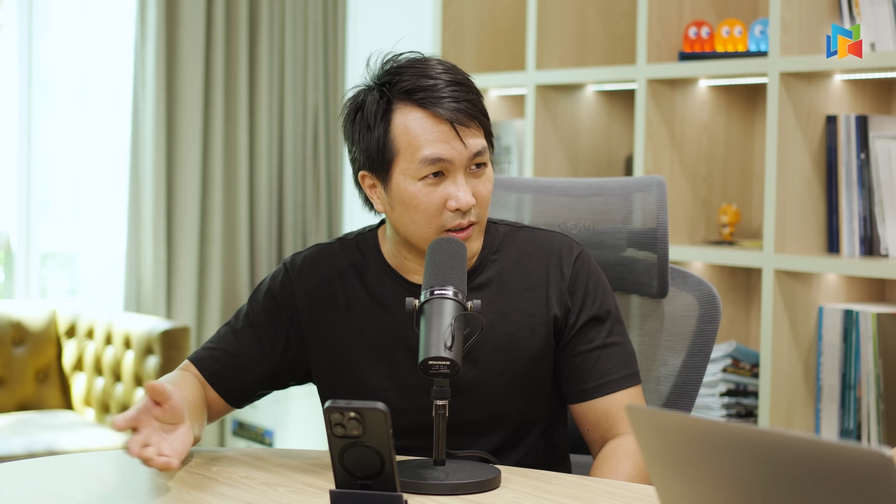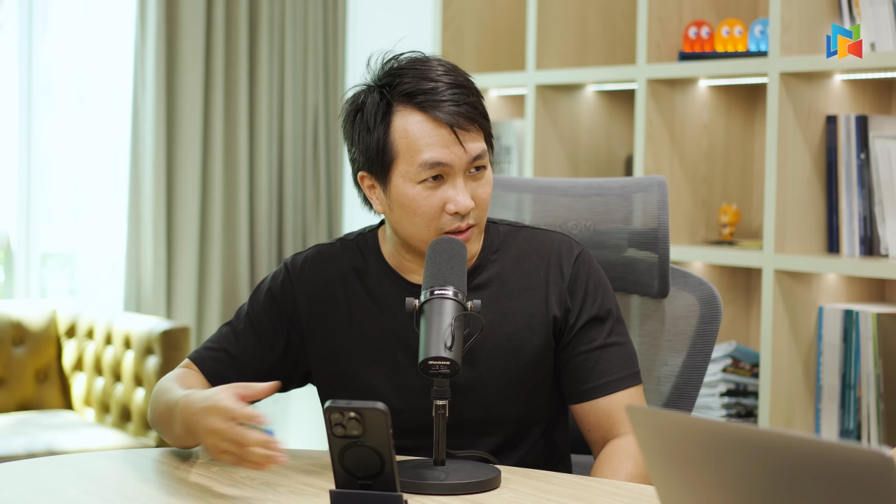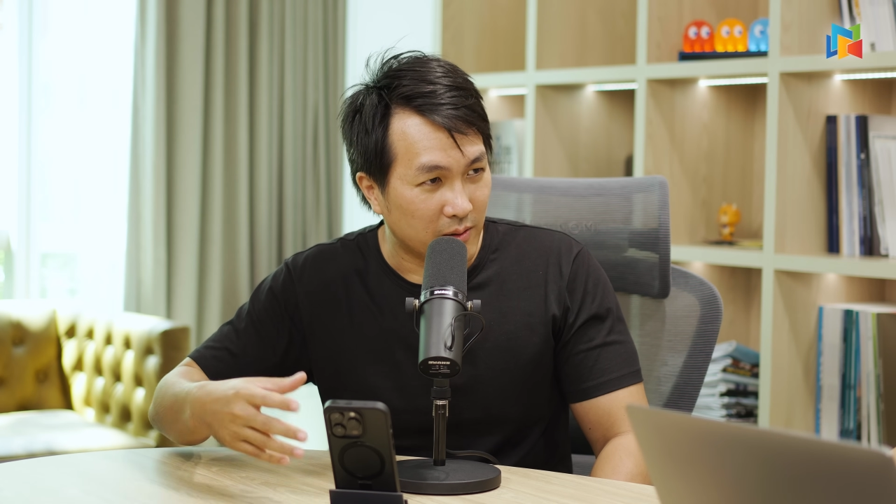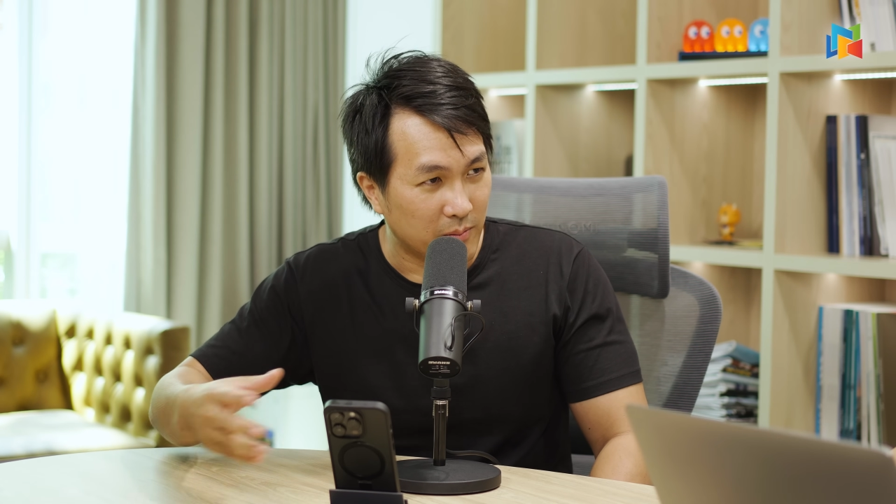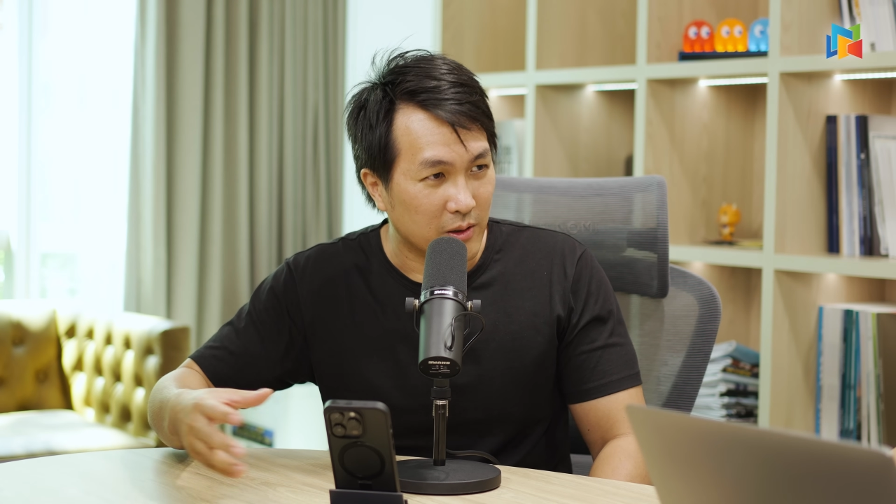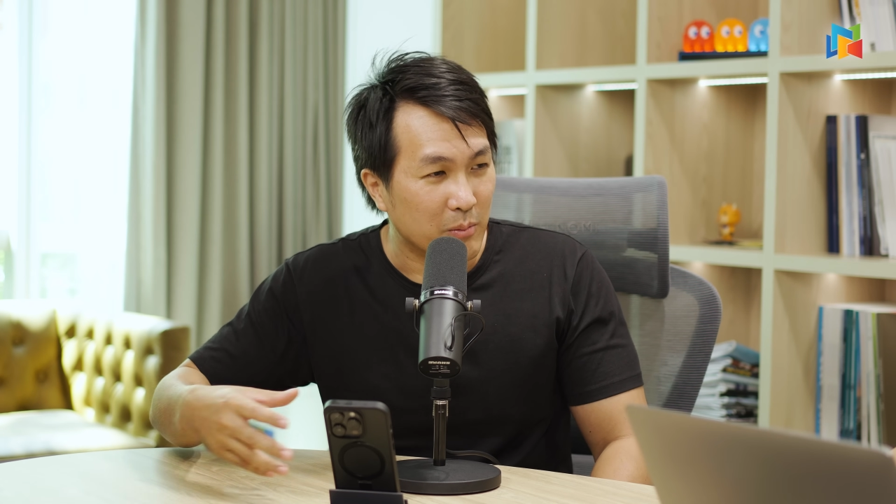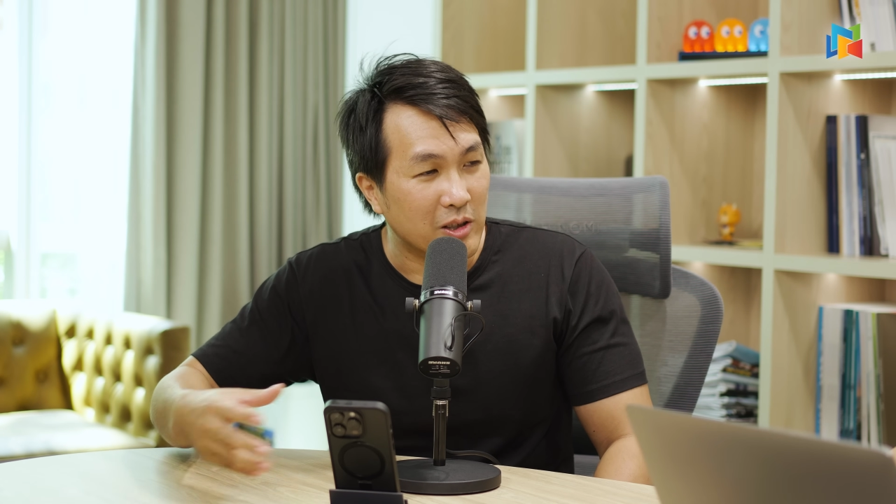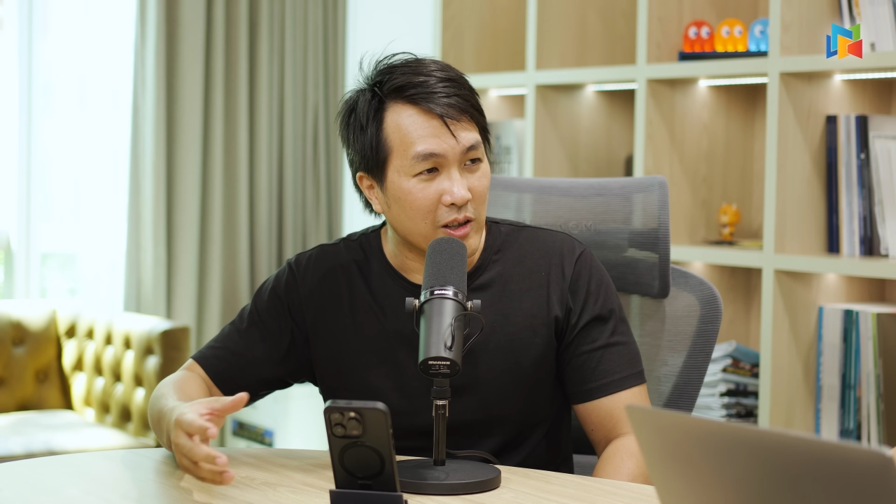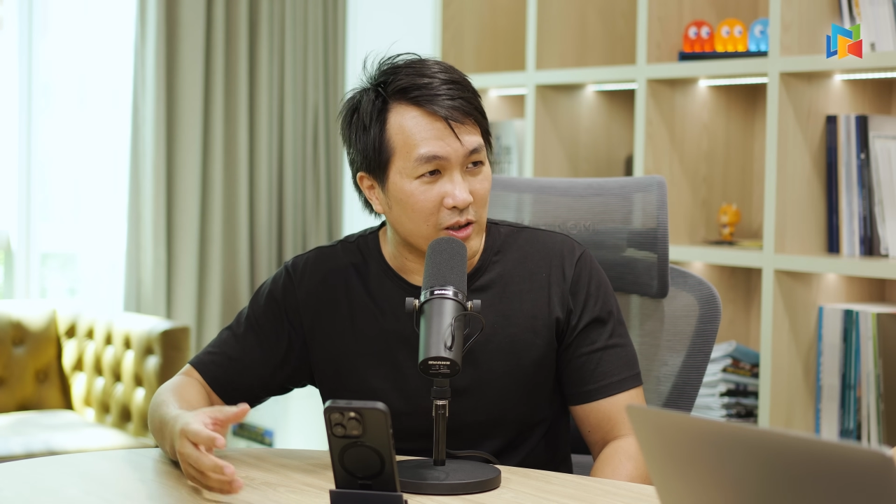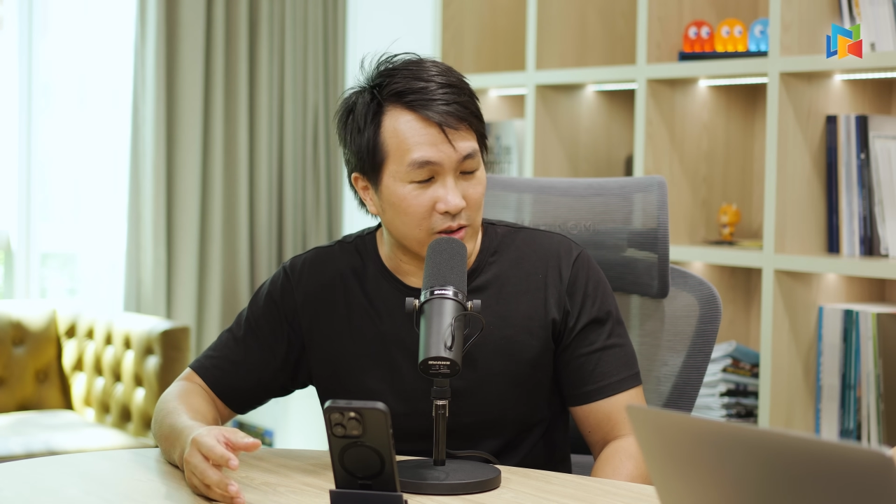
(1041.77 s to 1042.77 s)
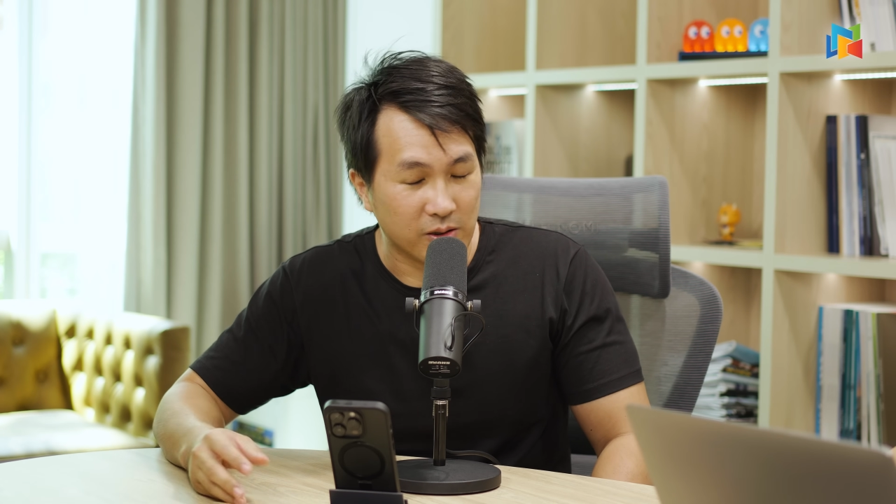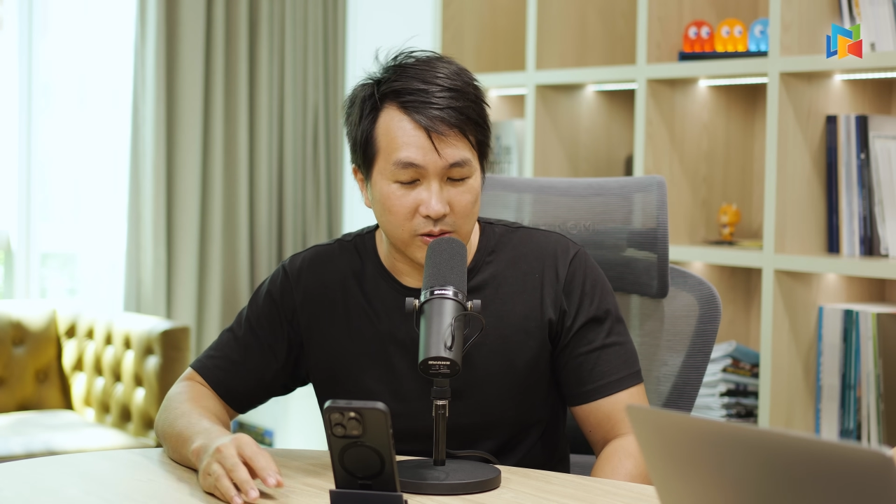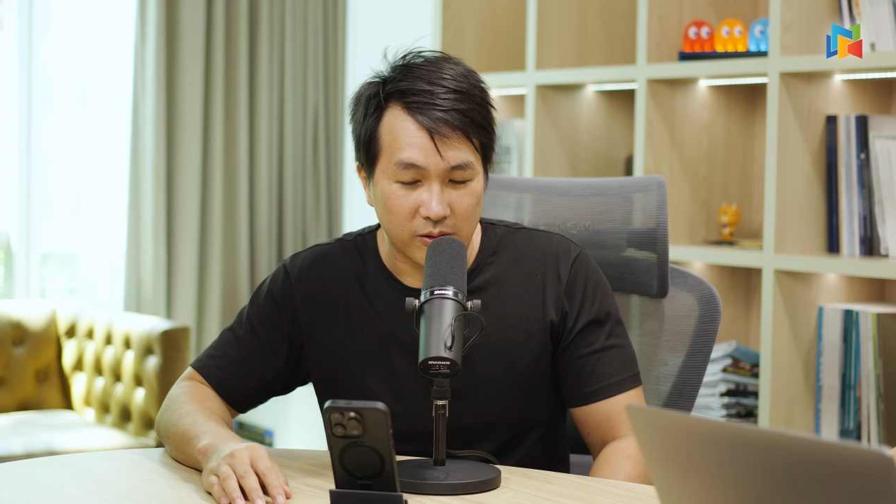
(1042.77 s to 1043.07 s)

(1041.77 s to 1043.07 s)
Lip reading: there's some limitations to the